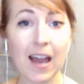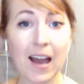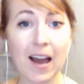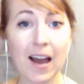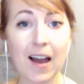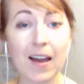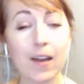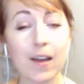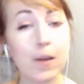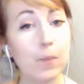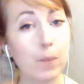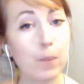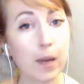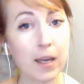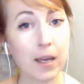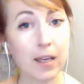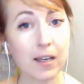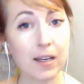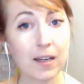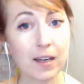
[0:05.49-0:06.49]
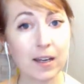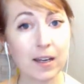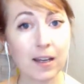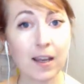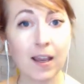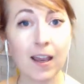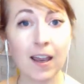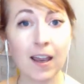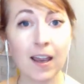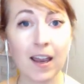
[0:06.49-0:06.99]
I am Megan,
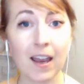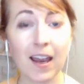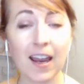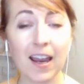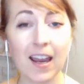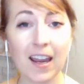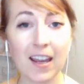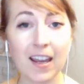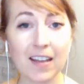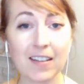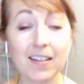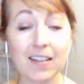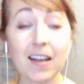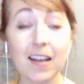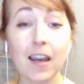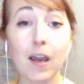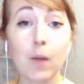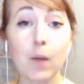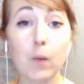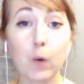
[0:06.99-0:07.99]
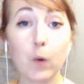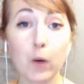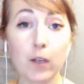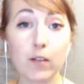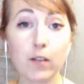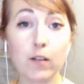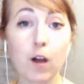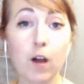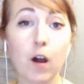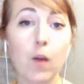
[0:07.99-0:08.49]
and today I'm going to
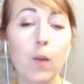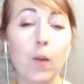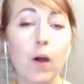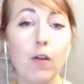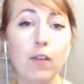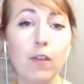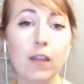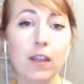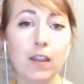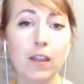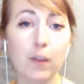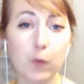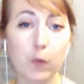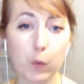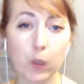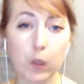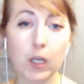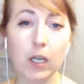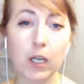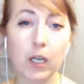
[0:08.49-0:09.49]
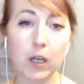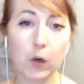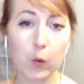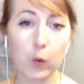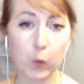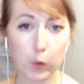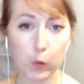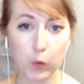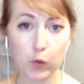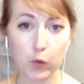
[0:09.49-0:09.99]
talk about the 3
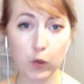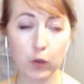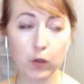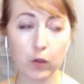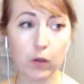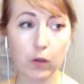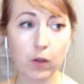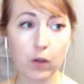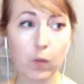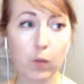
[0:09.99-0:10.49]
crucial